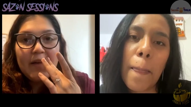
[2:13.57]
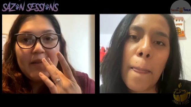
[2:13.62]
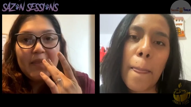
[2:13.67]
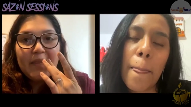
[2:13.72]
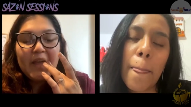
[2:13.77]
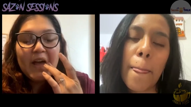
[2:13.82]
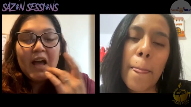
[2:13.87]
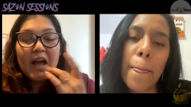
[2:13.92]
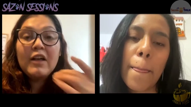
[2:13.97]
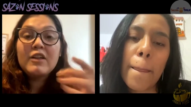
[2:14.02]

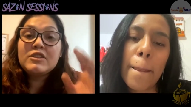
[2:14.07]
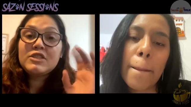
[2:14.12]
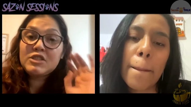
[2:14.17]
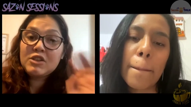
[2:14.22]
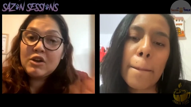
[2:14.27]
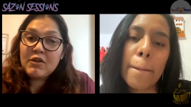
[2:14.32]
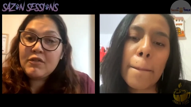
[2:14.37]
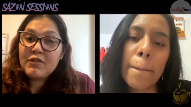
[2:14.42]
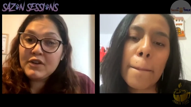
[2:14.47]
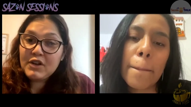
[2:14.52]
Speaker 1: the
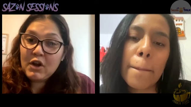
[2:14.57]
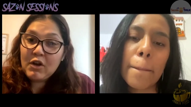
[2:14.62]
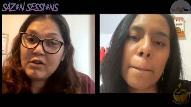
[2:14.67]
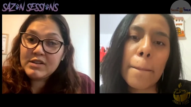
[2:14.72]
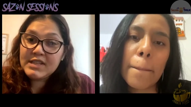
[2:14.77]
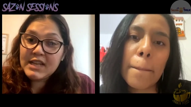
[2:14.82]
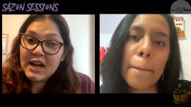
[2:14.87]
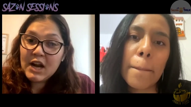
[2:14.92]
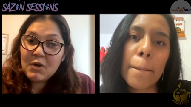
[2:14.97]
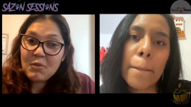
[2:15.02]
so for
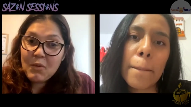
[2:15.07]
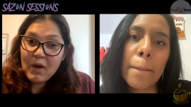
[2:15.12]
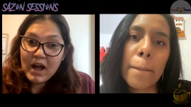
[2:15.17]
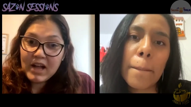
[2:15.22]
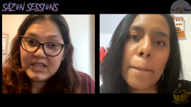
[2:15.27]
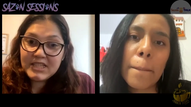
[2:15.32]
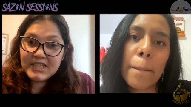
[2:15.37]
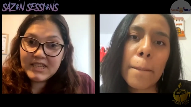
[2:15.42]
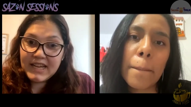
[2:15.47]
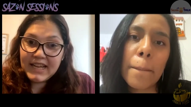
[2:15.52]
those that are
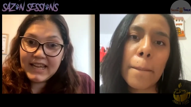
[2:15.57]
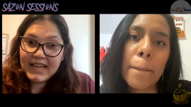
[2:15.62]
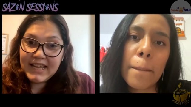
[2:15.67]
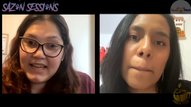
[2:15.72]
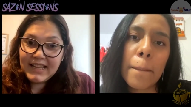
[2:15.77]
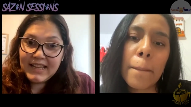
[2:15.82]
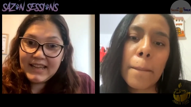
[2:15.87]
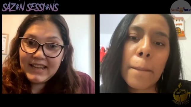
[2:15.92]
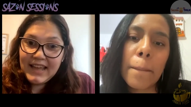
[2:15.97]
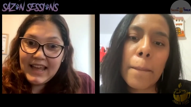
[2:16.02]

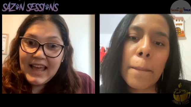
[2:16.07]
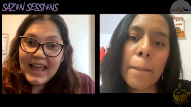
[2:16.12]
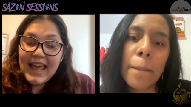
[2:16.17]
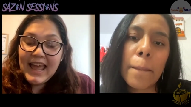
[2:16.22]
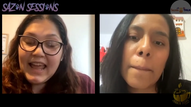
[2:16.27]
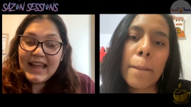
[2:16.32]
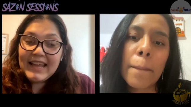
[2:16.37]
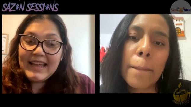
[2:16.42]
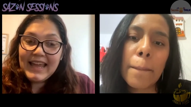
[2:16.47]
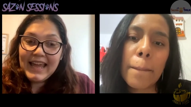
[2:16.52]
watching
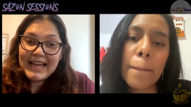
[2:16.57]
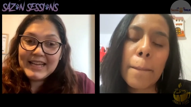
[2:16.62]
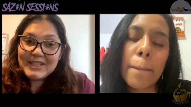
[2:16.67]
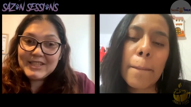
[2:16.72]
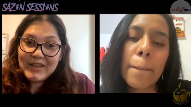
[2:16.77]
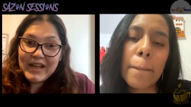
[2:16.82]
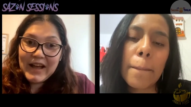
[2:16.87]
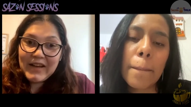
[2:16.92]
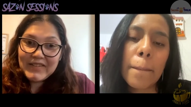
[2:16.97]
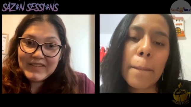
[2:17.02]
in case
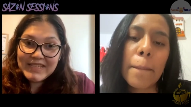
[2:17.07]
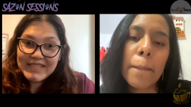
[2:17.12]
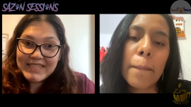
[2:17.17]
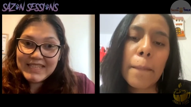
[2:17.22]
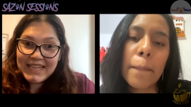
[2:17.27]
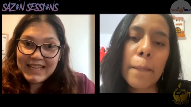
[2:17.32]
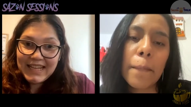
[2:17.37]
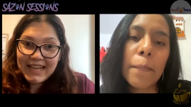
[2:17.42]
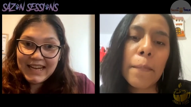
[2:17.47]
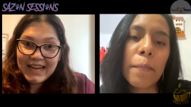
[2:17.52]
you have to
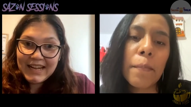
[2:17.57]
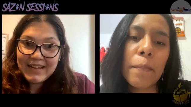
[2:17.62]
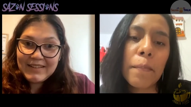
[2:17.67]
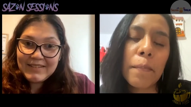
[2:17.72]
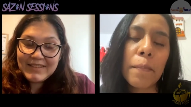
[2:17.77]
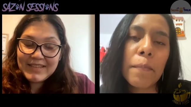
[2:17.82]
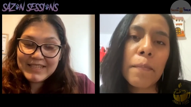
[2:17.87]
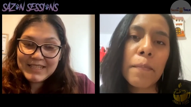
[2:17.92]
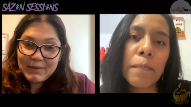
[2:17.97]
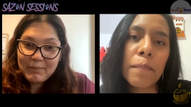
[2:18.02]
see Lena
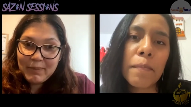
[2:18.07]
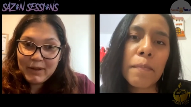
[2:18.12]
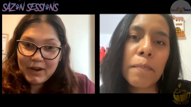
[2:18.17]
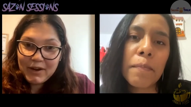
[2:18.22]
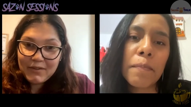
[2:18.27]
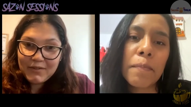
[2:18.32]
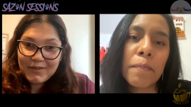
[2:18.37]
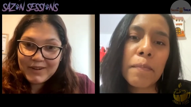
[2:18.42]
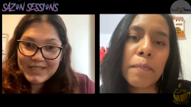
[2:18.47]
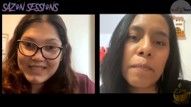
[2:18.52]

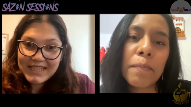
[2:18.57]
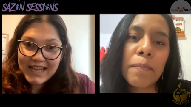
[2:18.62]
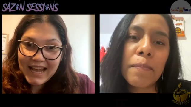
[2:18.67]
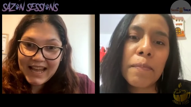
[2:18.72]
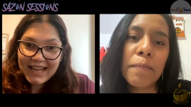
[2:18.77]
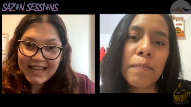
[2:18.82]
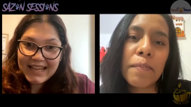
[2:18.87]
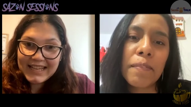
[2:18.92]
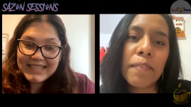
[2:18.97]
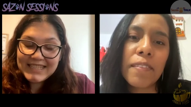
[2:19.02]
disappear for a
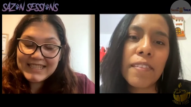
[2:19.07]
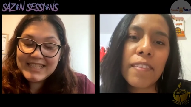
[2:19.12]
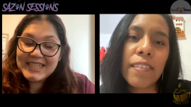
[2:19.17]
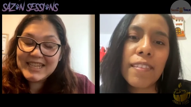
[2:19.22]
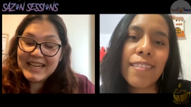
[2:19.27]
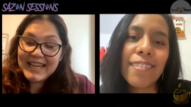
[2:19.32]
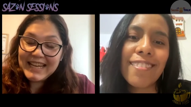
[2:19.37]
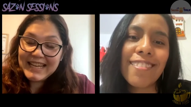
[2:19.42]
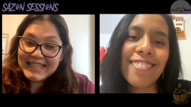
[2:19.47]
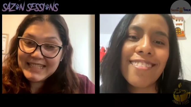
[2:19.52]
sec, it's
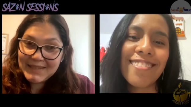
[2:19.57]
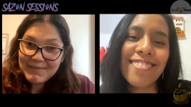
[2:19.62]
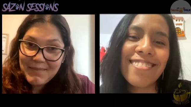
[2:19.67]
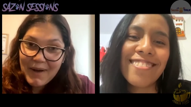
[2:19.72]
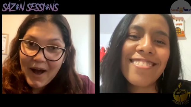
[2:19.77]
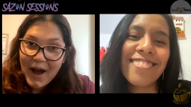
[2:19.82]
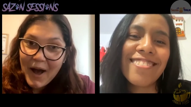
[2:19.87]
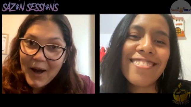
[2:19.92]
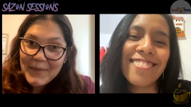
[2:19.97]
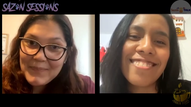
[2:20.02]
she is a
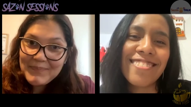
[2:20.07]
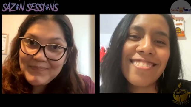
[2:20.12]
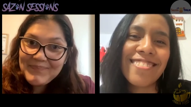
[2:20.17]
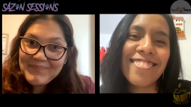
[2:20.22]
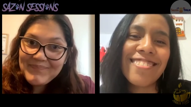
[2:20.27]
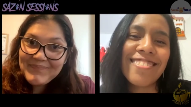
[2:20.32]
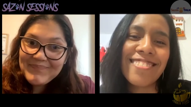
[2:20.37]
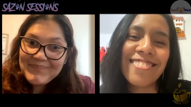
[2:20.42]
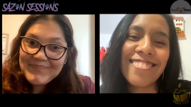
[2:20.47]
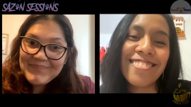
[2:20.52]
mom
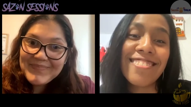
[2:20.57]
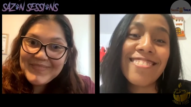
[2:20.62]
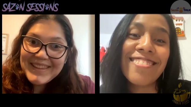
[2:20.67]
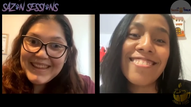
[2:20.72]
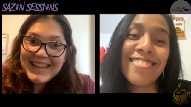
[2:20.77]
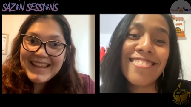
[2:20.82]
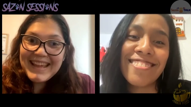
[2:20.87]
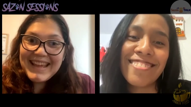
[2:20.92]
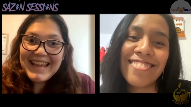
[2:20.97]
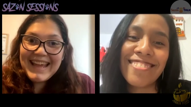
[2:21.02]

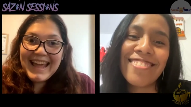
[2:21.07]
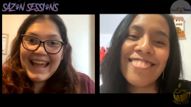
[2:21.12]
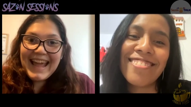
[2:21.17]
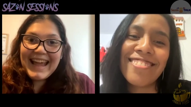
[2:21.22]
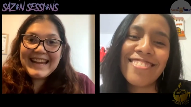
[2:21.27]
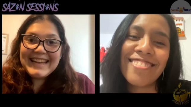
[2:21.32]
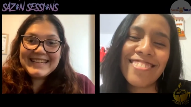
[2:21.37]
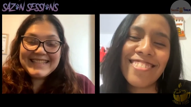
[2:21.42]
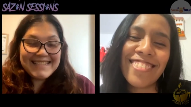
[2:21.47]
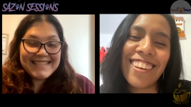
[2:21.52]

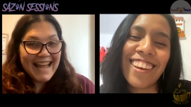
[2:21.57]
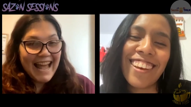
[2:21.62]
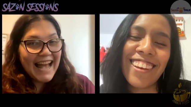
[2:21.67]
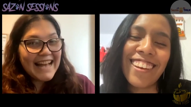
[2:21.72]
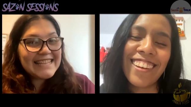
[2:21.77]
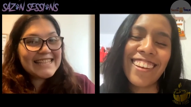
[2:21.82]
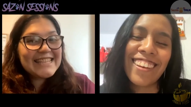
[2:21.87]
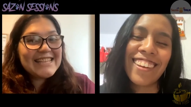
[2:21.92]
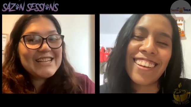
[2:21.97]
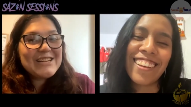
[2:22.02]
and she yeah.
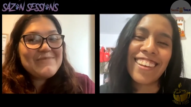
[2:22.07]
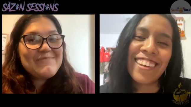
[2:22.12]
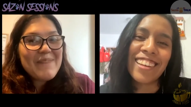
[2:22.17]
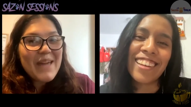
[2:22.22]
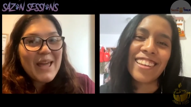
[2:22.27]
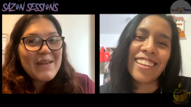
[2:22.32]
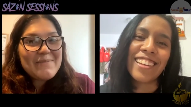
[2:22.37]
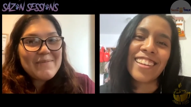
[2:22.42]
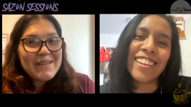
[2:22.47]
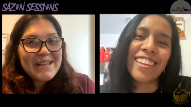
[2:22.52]
has a little
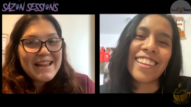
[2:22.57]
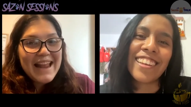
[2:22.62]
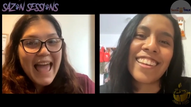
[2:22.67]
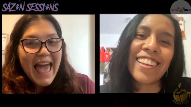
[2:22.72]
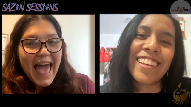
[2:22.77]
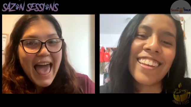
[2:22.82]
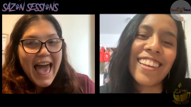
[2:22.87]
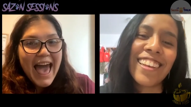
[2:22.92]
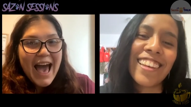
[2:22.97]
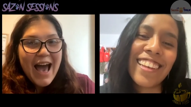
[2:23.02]
baby in the
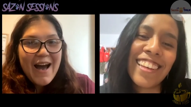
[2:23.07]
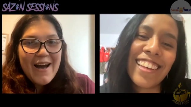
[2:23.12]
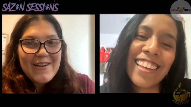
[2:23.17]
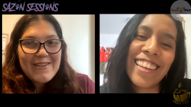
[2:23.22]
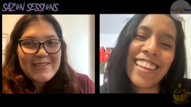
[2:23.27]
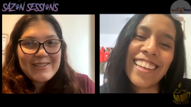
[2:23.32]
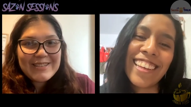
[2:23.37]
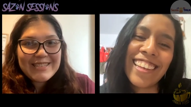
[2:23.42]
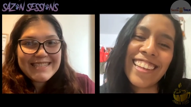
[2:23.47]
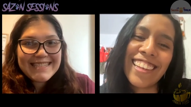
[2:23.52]

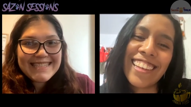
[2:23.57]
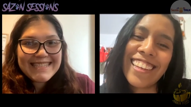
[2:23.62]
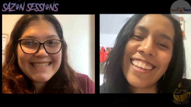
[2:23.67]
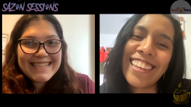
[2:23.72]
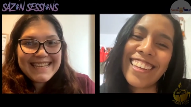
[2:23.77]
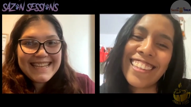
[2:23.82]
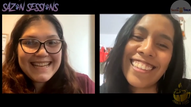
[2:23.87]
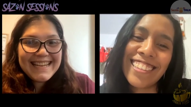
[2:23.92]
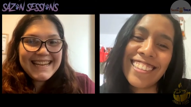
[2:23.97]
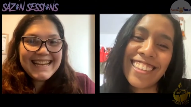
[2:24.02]
house.
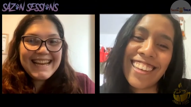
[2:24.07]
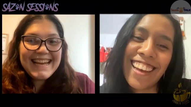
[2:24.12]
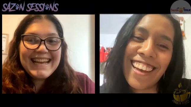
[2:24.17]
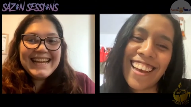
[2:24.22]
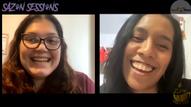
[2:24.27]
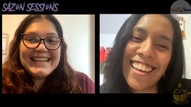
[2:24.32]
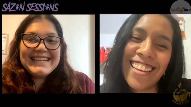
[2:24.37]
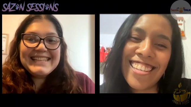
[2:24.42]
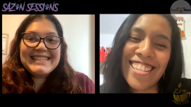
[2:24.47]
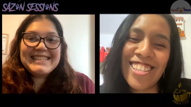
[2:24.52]

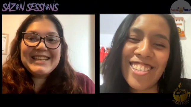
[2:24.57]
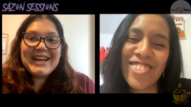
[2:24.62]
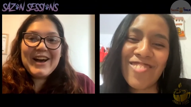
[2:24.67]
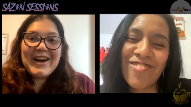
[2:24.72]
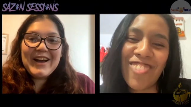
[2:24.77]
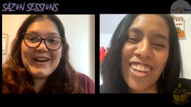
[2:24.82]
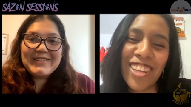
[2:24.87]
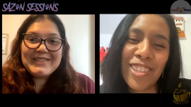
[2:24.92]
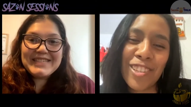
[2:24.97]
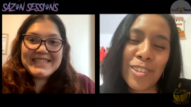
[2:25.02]
Yes, so
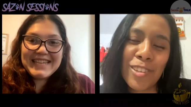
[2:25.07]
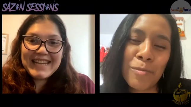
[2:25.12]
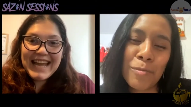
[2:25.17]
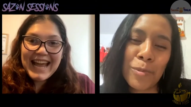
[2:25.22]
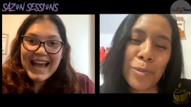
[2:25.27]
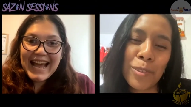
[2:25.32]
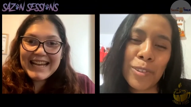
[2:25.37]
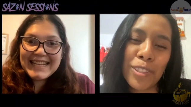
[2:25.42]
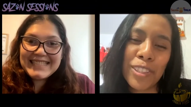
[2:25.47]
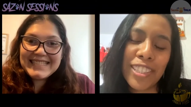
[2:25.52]
my she
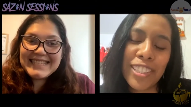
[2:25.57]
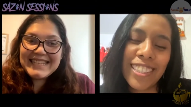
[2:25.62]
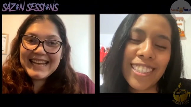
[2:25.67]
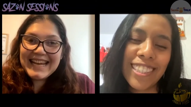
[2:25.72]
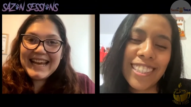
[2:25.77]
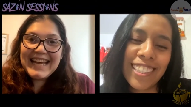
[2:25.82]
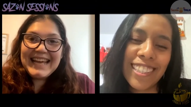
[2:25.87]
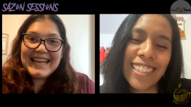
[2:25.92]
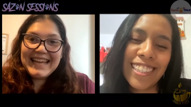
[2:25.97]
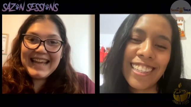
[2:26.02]
newborn. has
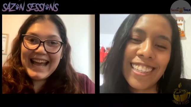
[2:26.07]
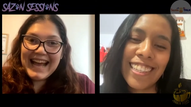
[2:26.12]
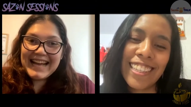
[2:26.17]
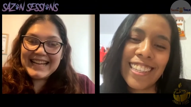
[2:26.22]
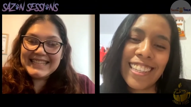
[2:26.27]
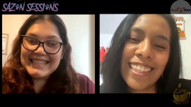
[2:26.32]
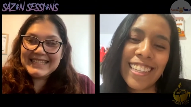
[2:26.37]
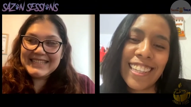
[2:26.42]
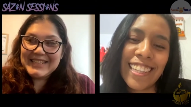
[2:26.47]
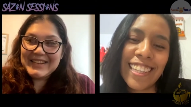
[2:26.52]
to
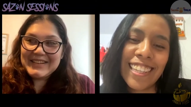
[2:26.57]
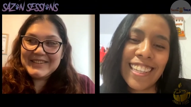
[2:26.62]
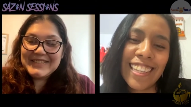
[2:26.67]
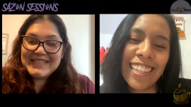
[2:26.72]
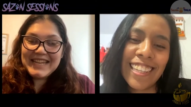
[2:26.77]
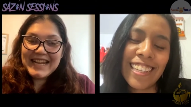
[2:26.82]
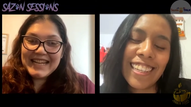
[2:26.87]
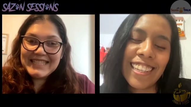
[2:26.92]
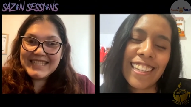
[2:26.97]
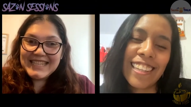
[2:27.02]
yes, so
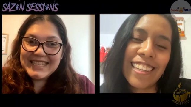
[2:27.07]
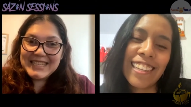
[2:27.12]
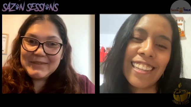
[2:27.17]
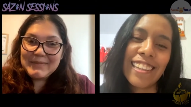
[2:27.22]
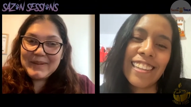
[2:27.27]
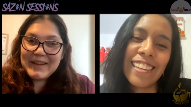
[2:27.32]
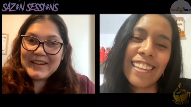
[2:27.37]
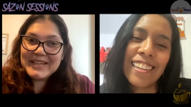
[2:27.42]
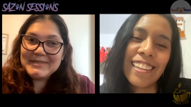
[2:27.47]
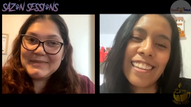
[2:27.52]
she has to
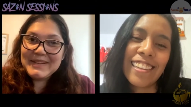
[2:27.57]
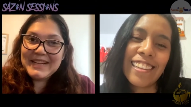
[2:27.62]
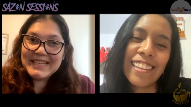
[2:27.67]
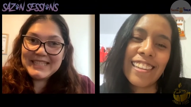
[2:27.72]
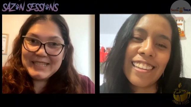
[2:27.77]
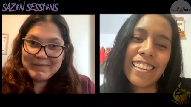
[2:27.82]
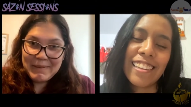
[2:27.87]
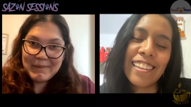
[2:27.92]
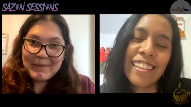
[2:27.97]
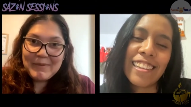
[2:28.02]
disappear
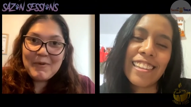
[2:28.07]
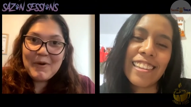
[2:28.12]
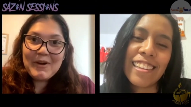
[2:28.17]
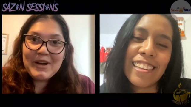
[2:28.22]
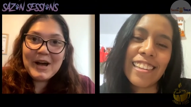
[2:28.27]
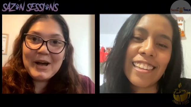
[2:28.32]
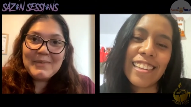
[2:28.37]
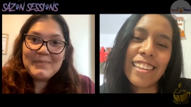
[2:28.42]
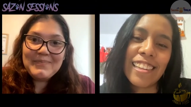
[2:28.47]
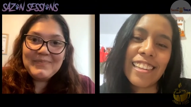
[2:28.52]
because the baby
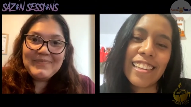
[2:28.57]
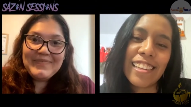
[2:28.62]
woke up